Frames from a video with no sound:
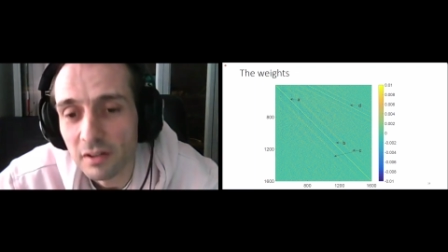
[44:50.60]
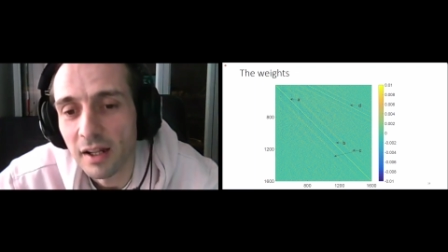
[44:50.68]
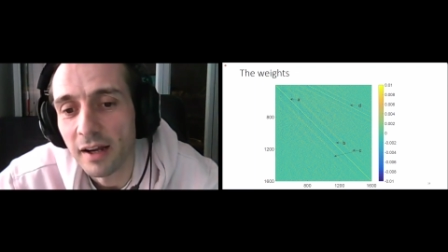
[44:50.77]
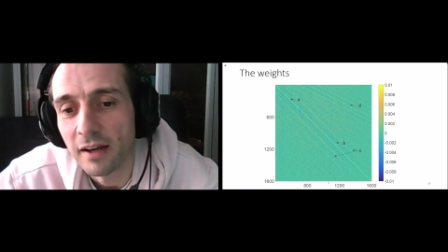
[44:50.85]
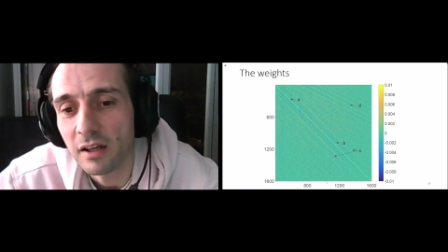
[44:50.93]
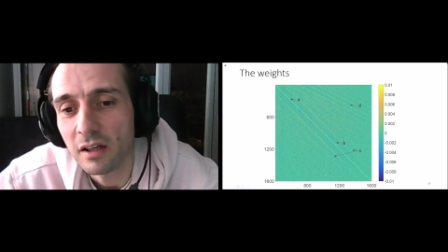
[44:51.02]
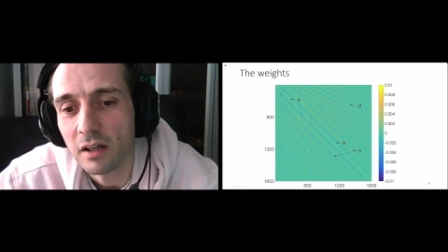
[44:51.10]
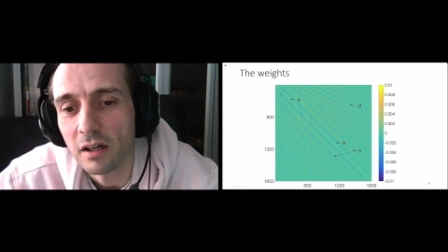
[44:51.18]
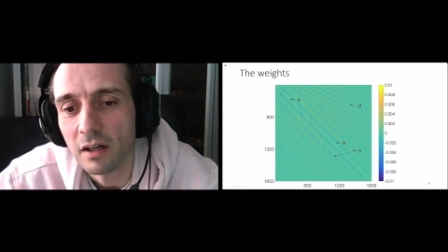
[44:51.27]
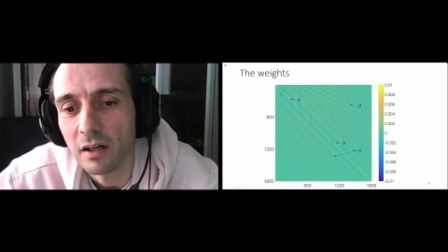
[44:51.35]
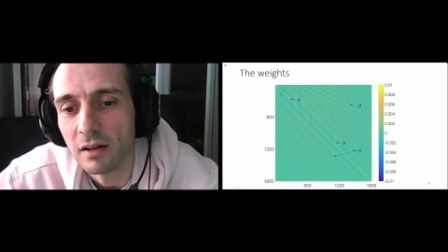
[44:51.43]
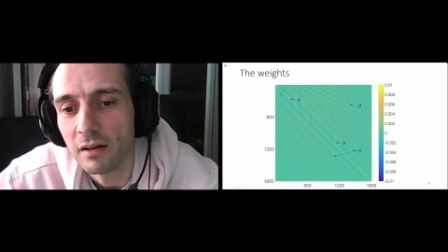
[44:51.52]
like
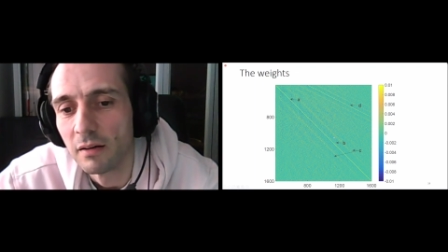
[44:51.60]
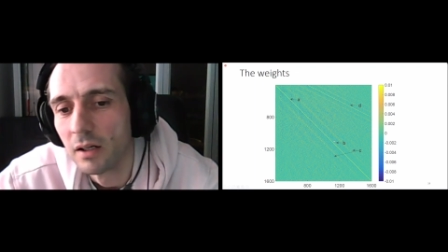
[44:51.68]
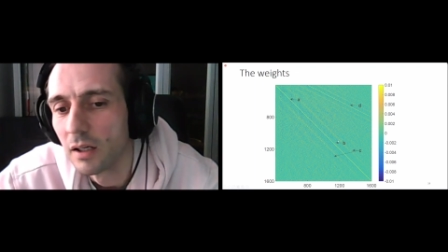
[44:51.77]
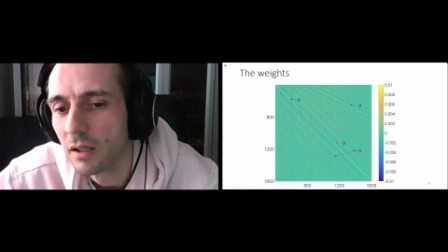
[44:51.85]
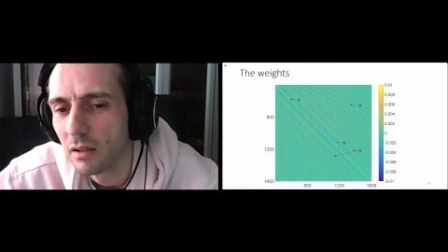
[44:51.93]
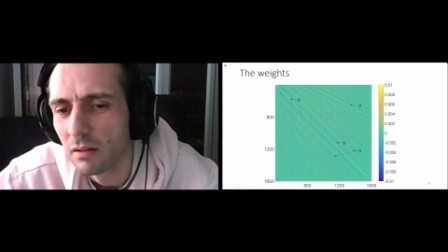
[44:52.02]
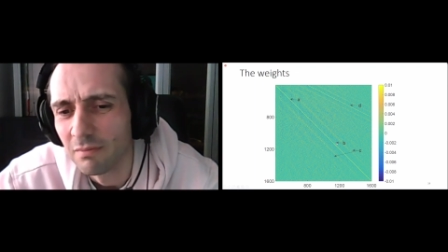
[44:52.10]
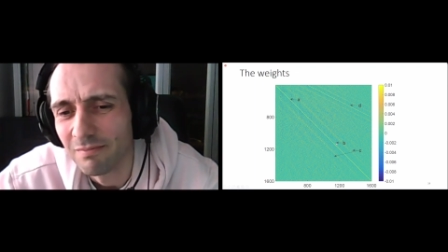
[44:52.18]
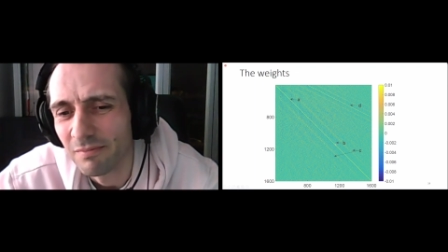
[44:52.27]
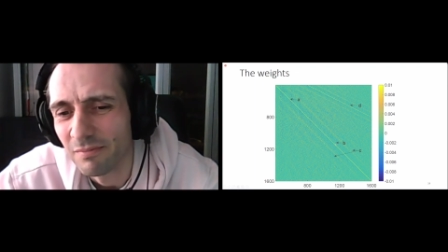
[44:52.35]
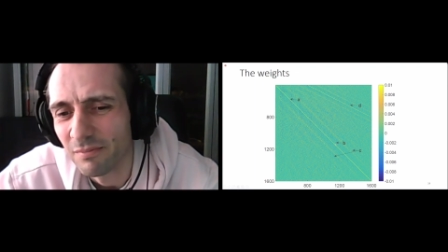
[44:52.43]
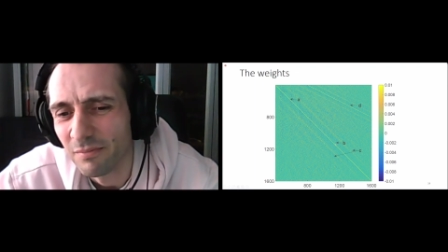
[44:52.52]

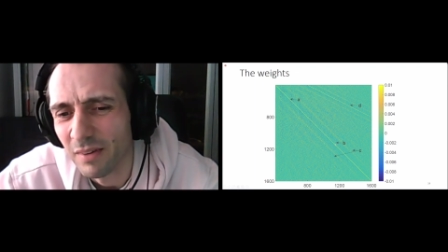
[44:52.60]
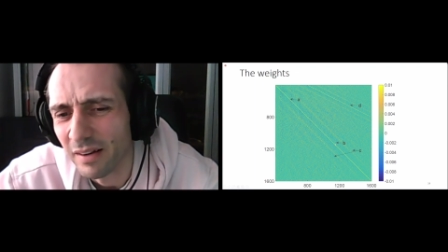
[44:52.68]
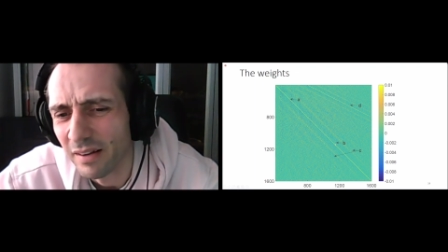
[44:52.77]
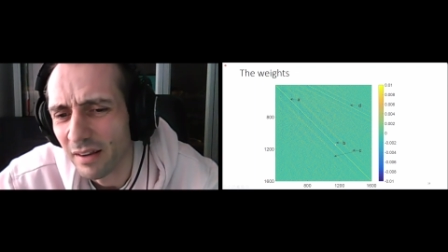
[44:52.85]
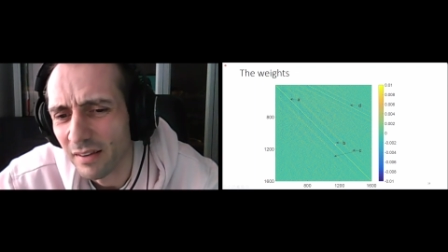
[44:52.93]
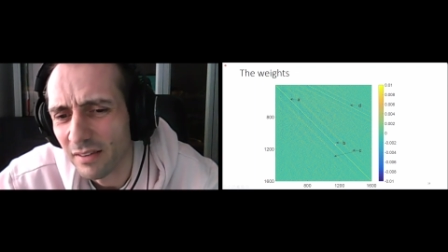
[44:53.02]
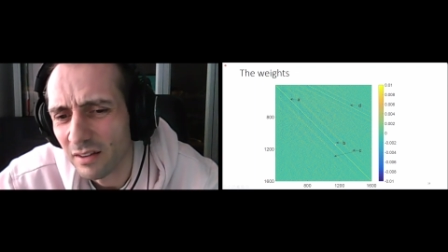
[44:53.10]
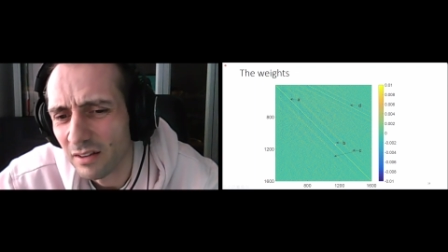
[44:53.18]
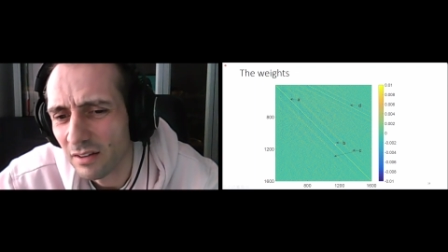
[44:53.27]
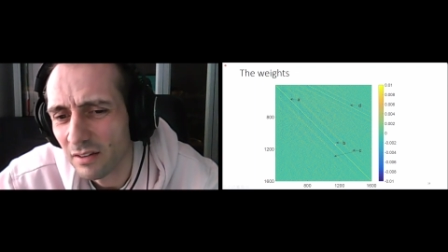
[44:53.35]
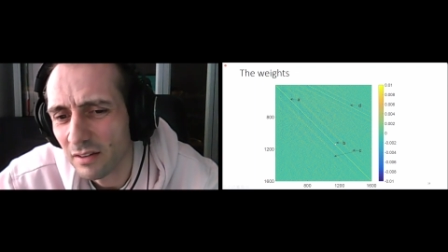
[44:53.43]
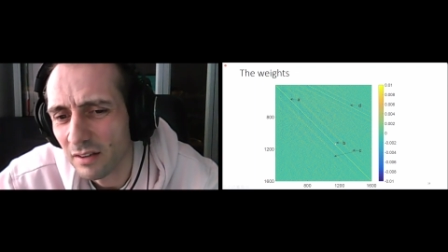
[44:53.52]
I think
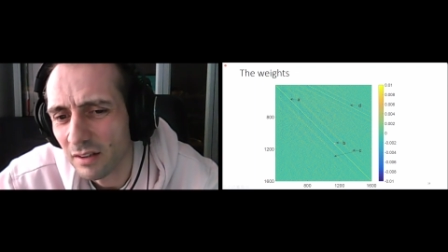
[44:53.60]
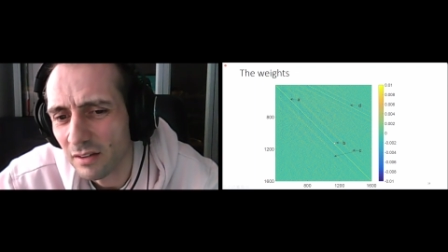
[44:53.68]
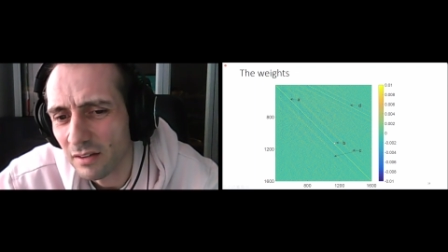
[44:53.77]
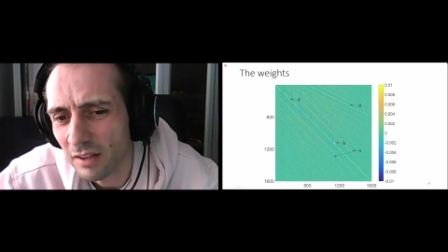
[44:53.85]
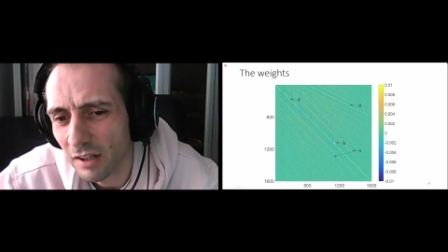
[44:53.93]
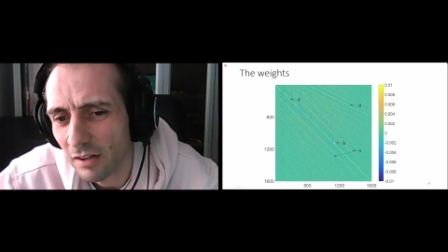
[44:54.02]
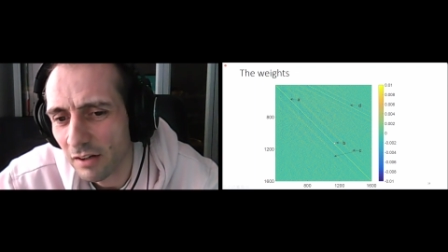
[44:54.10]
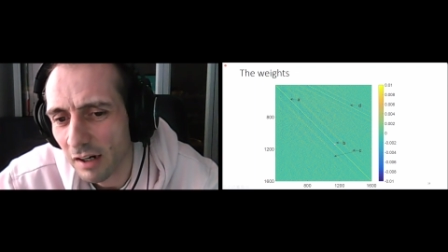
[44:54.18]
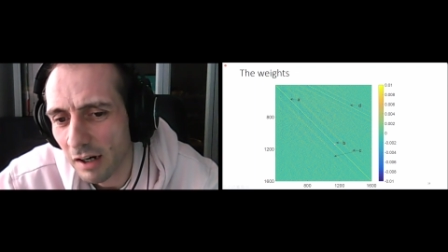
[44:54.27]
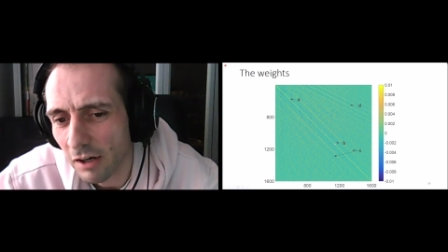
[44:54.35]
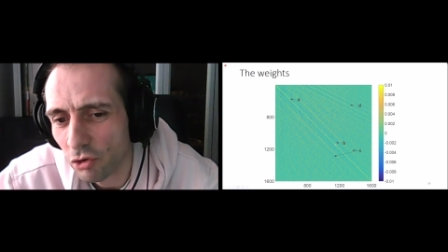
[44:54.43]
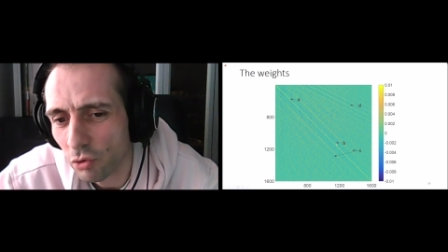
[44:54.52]
this is these here.
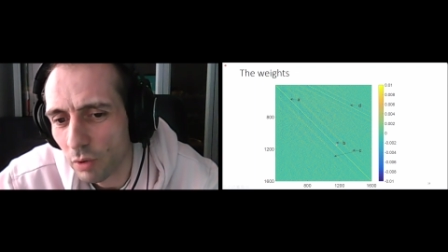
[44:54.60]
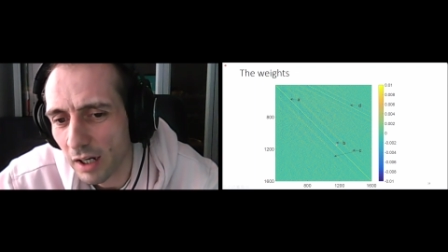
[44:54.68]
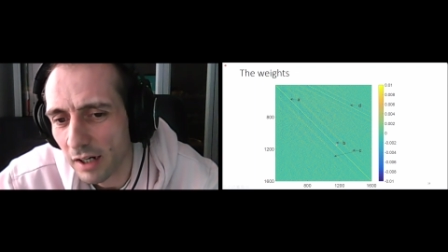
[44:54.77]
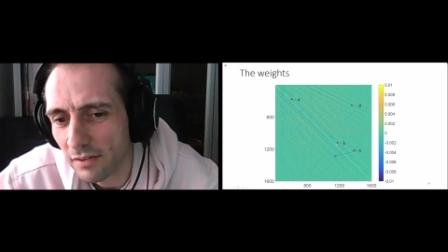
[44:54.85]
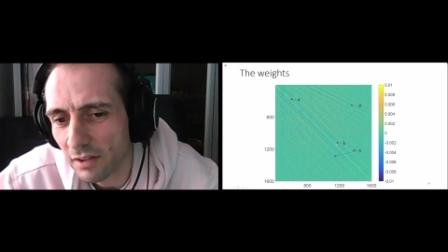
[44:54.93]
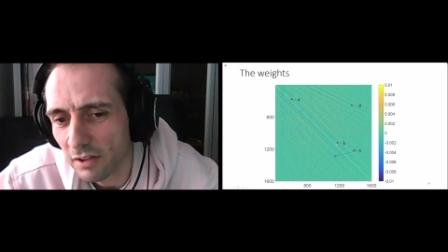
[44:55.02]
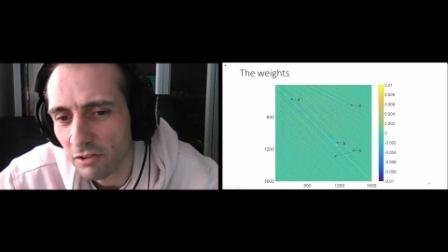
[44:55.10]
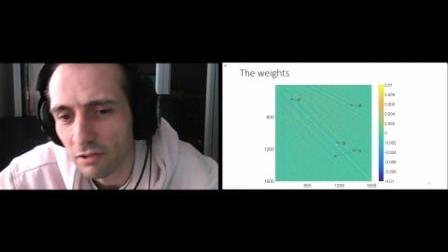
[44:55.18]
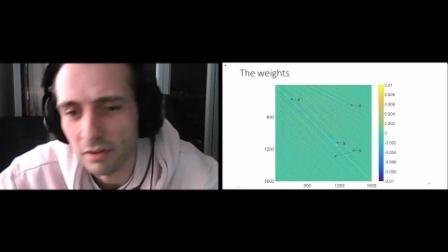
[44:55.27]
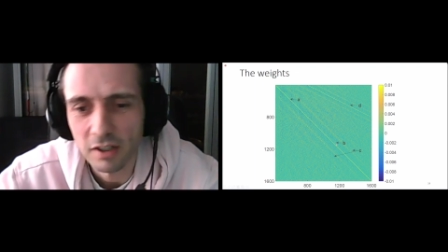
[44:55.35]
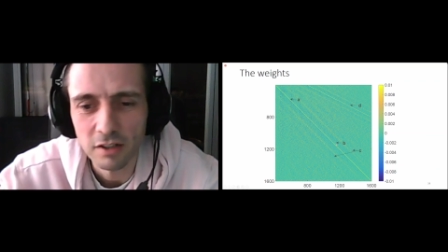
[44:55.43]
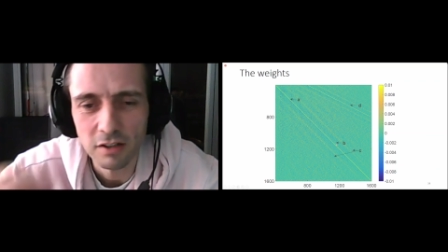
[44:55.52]
There are two lines
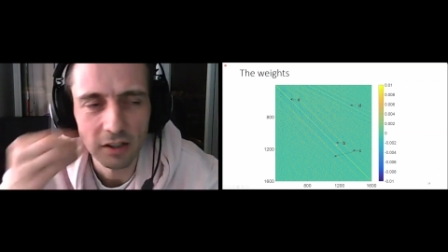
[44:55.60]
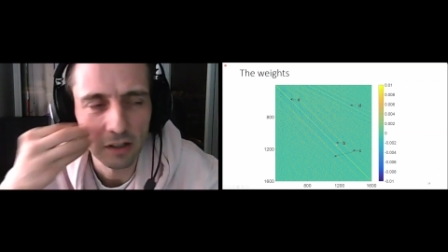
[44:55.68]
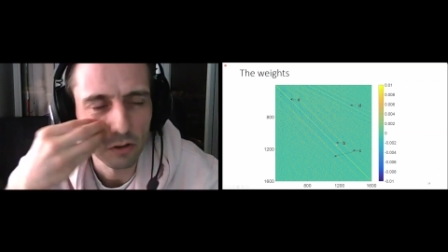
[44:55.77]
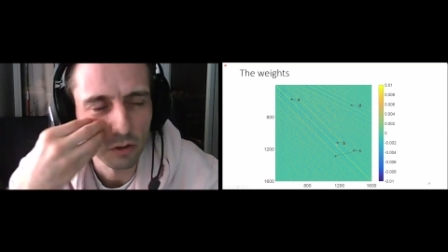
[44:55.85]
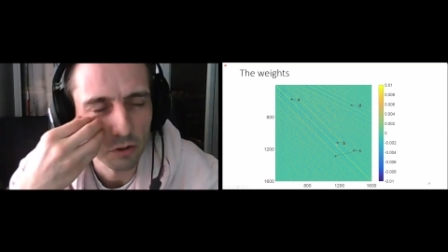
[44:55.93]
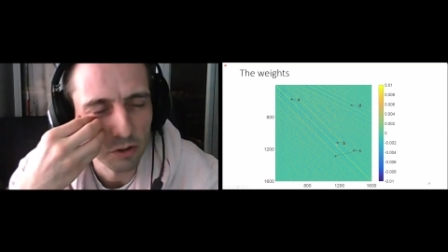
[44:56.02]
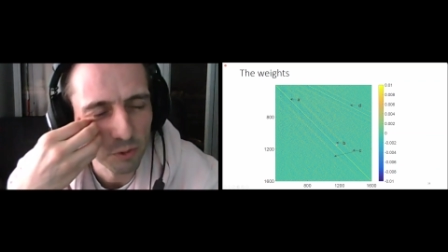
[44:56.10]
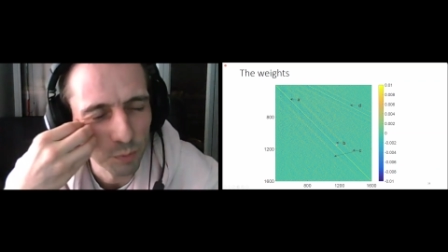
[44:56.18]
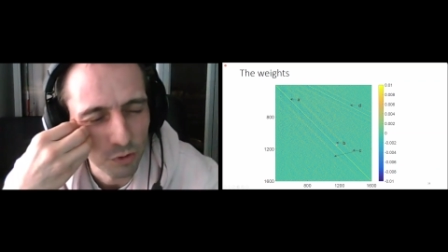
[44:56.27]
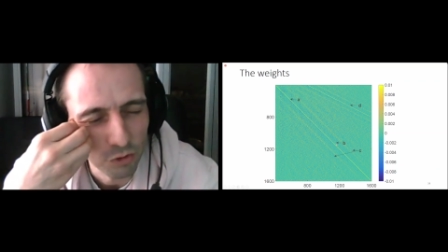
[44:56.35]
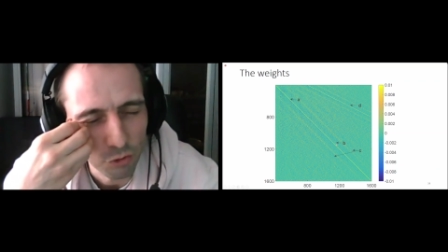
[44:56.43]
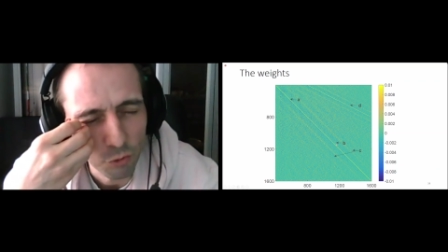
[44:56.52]
actually, and they
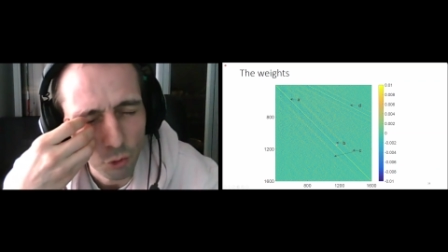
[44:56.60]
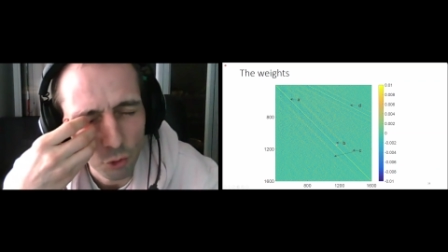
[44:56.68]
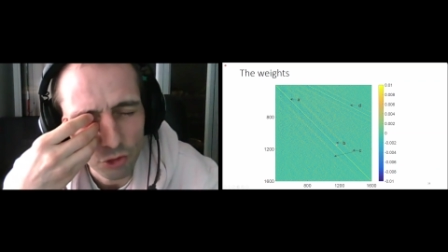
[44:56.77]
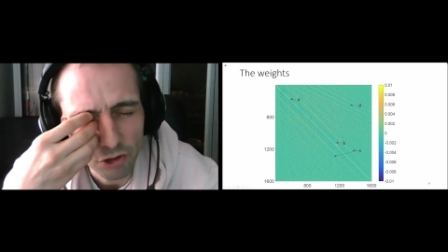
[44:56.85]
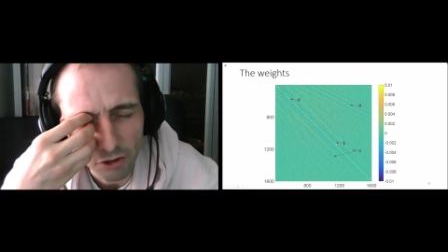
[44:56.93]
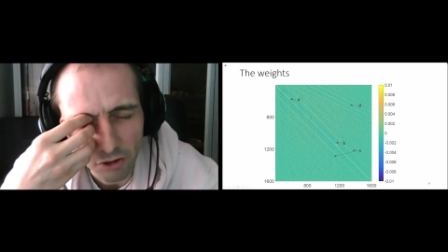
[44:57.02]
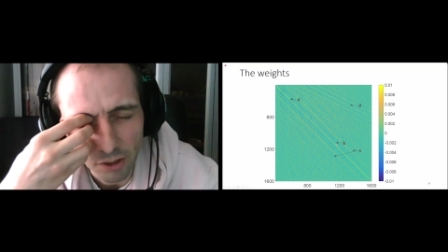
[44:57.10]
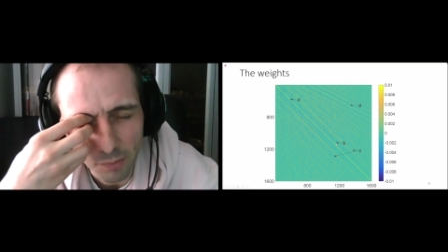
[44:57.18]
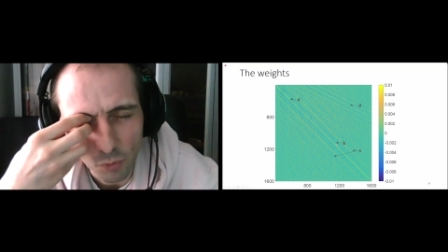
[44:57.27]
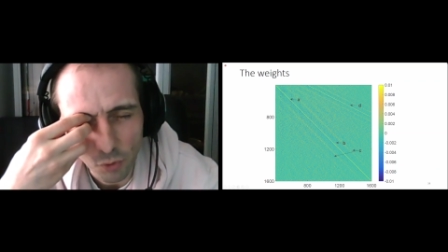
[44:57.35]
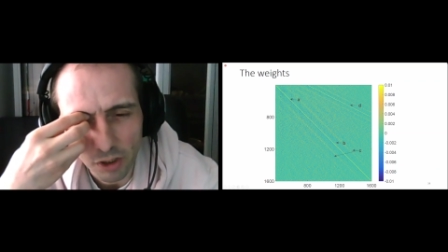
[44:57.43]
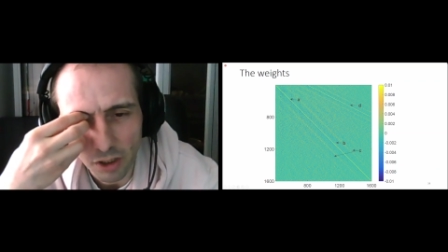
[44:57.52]
correspond to water and
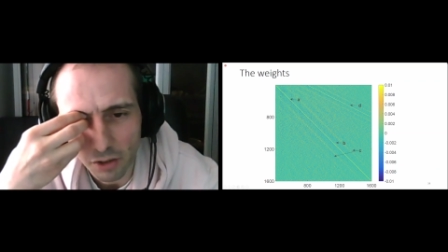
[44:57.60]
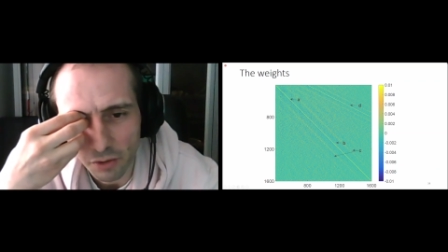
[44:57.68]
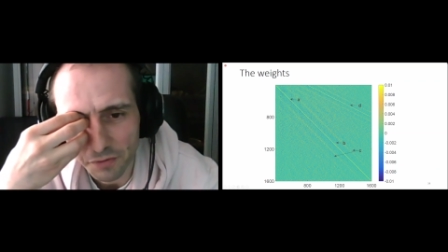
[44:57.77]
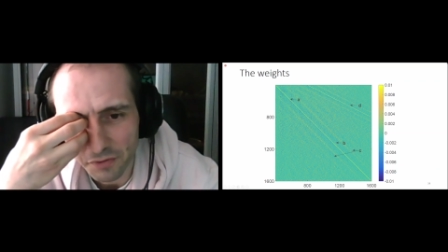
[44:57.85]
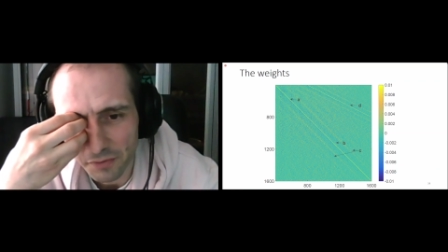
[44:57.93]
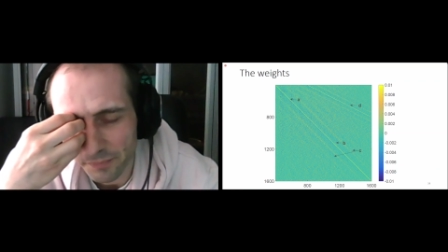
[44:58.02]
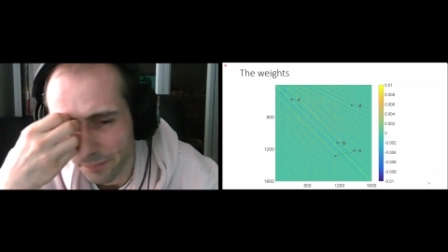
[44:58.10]
ammonia loss.